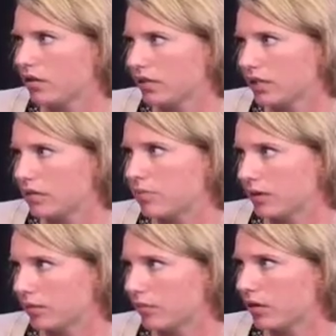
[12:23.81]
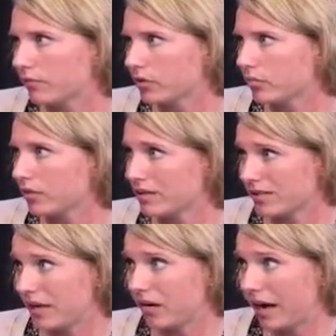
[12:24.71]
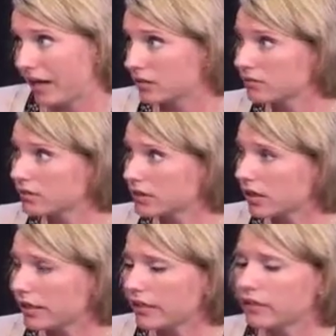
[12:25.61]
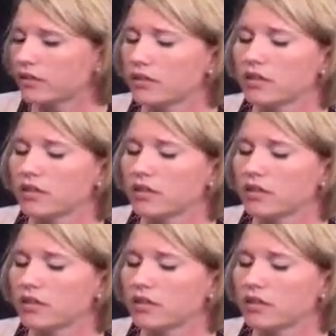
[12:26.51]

keeping them comfortable as they are actively dying.